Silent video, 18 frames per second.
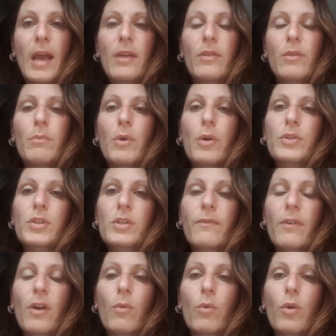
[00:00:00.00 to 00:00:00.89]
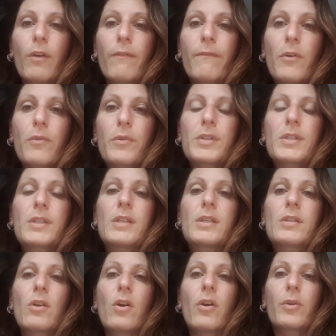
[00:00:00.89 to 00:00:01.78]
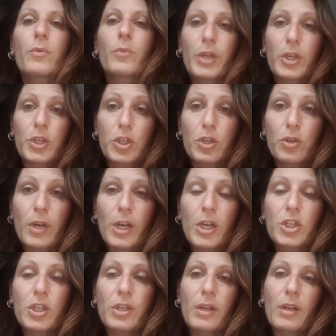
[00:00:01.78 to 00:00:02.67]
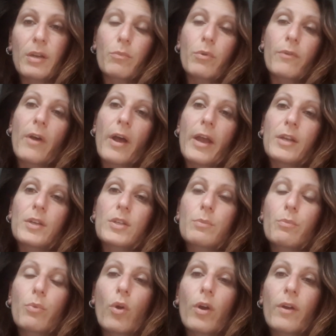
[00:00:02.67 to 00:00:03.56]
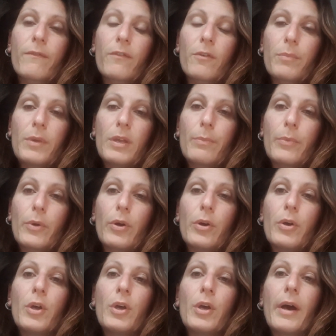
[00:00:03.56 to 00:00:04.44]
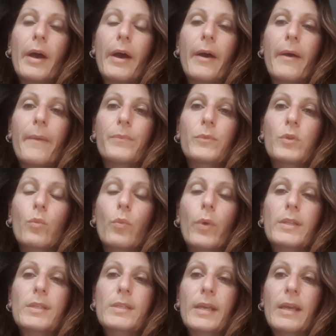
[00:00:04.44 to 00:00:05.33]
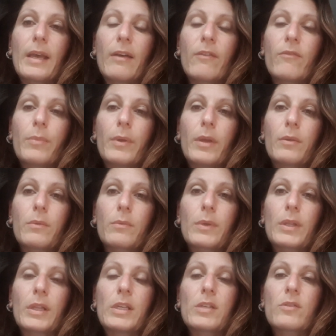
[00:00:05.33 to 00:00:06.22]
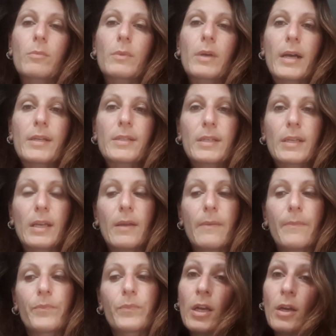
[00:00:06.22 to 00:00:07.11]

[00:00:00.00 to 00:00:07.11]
And most of our work focuses on reintegration and providing support for people once they have been released from custody.